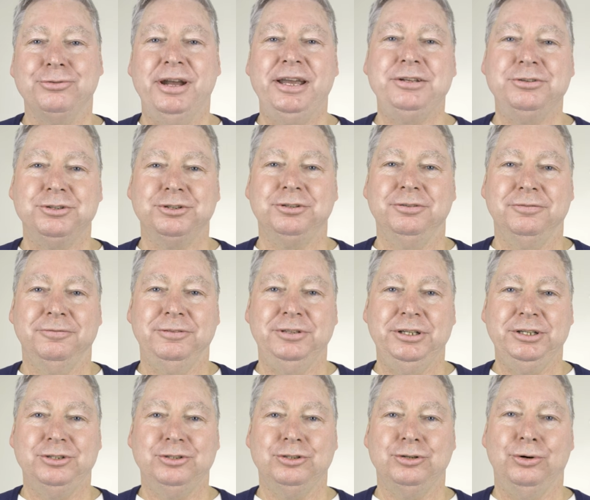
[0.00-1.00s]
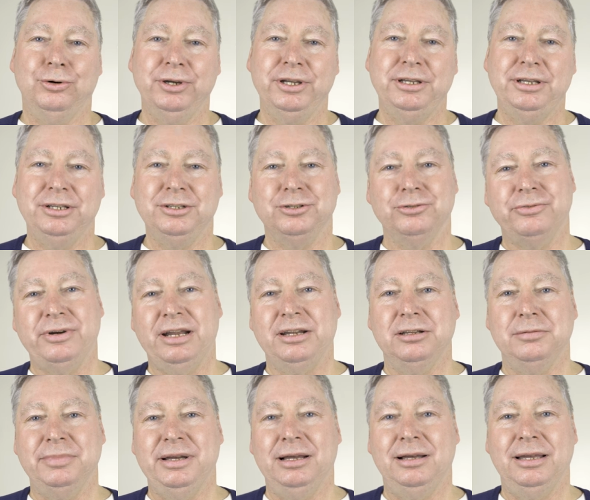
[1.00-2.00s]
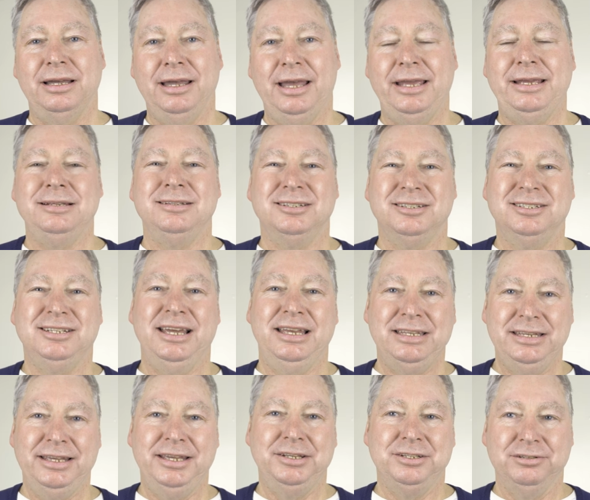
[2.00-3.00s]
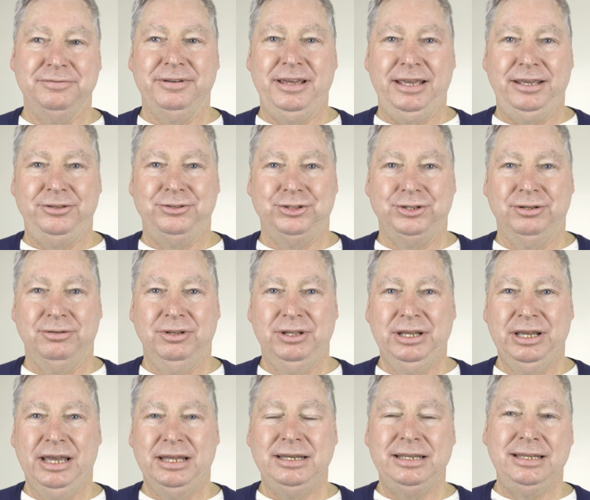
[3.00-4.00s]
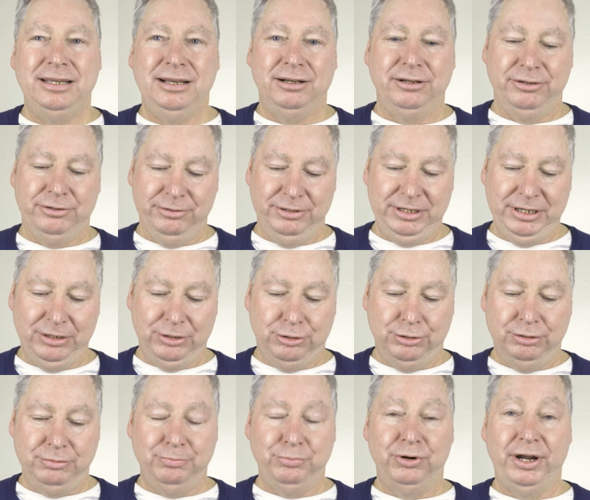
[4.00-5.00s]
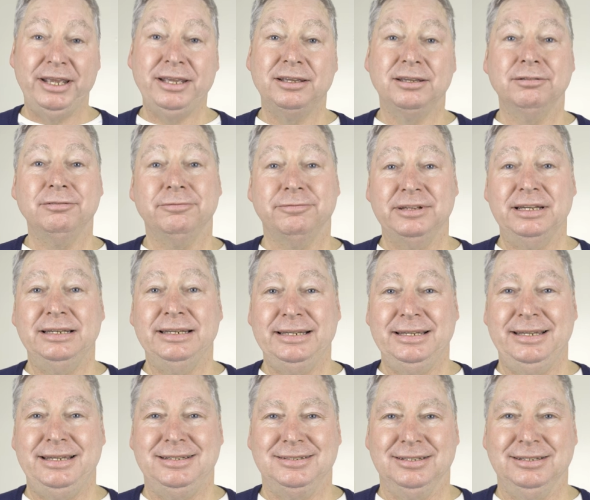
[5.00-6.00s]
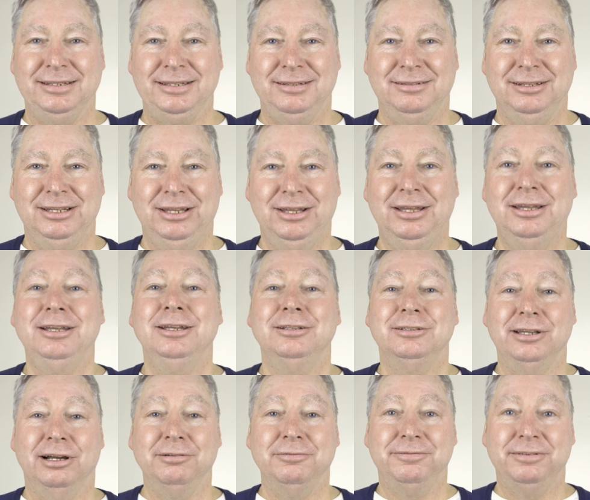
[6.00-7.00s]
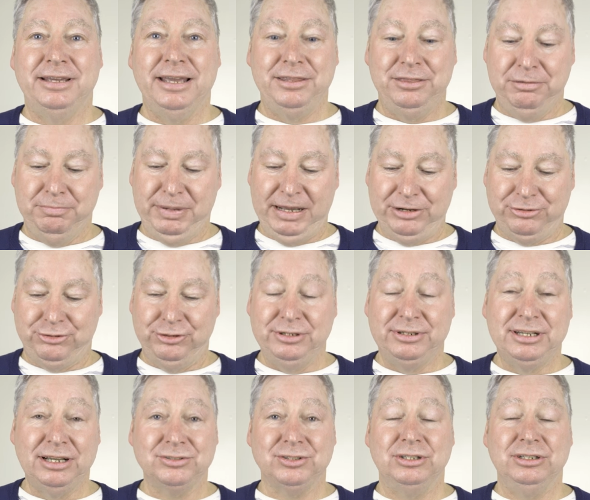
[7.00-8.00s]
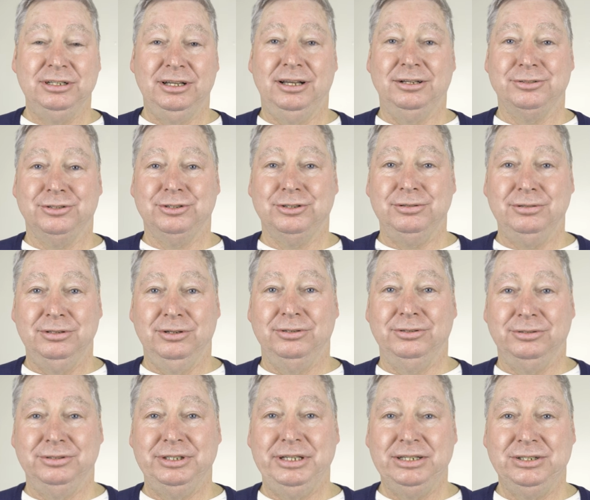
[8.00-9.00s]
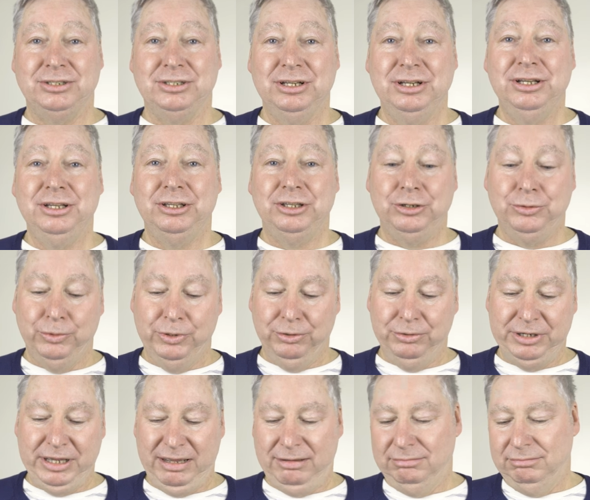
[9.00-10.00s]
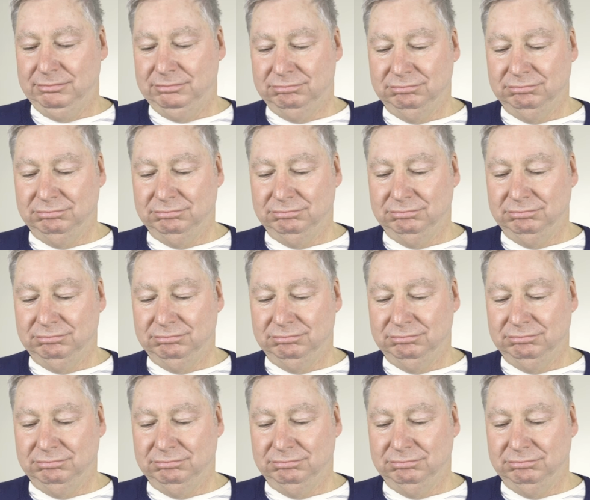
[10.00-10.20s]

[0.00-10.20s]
range for this toy is around about 8 to 10 years of age. Any younger and it could break fairly easily. Don't forget the battery doesn't last too long on this. You will get